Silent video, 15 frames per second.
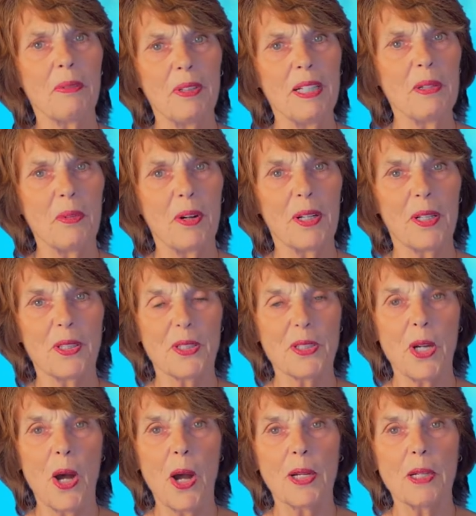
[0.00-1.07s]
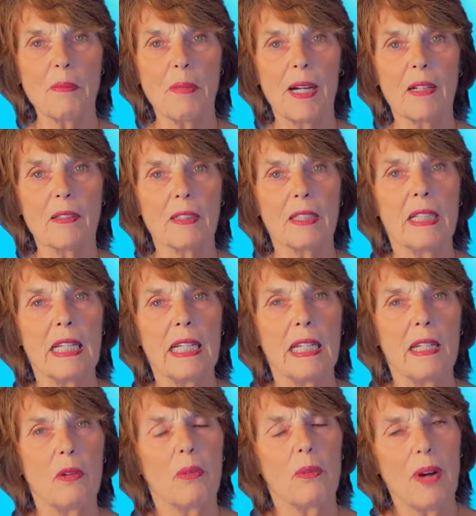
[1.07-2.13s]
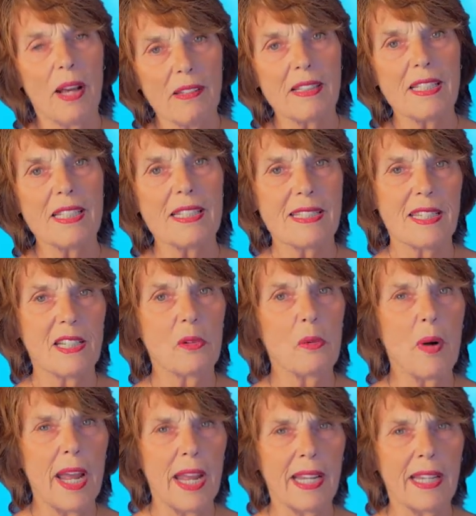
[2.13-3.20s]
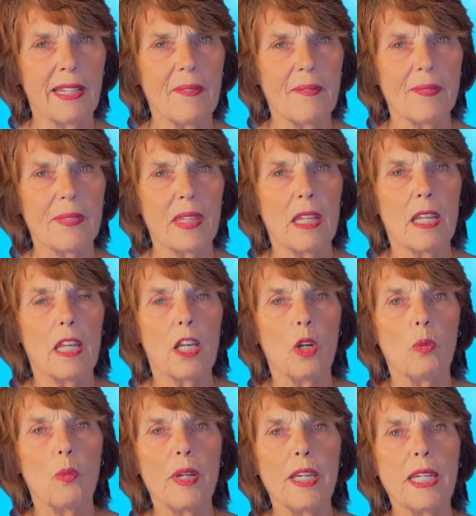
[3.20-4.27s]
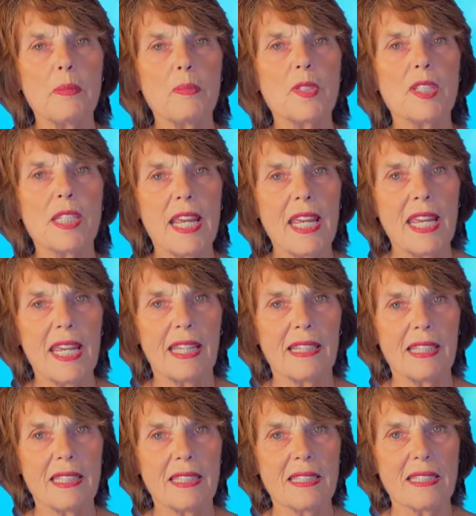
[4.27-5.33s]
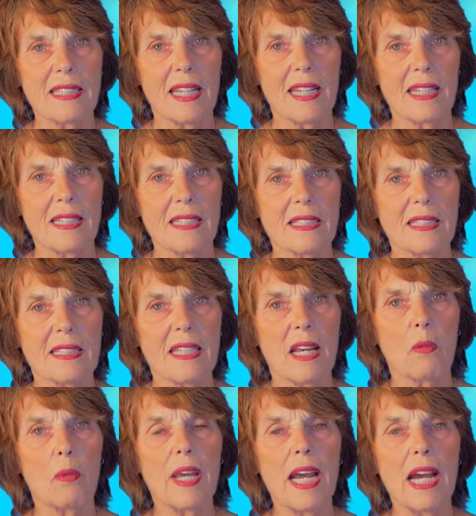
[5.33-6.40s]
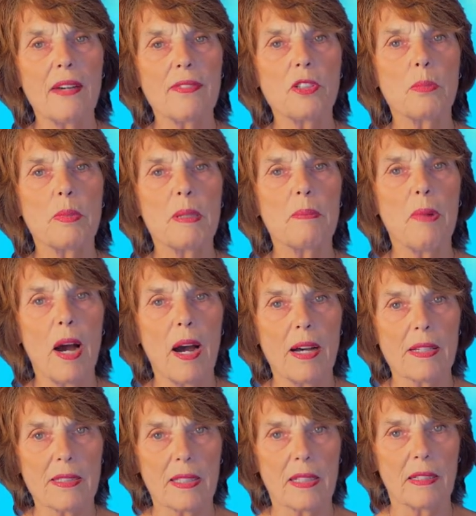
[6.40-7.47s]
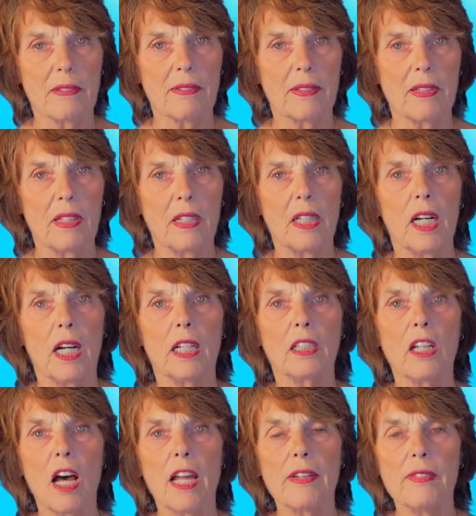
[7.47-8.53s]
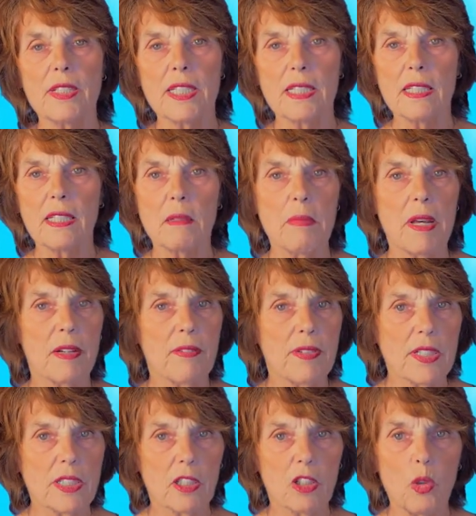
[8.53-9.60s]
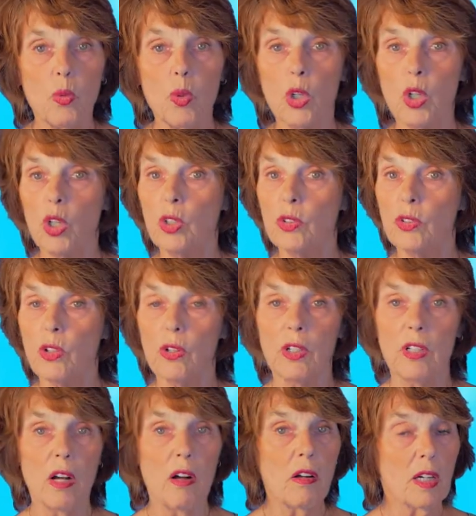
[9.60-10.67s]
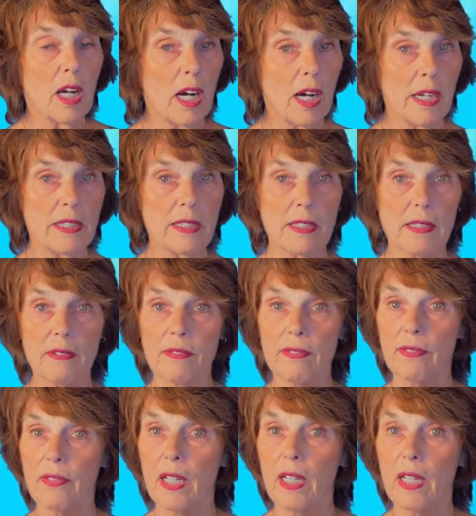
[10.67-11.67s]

I really wanted to talk about. Well, it is in a way. We keep saying these days that we have to be positive. A lot of us in the metaphysical world or in all kinds of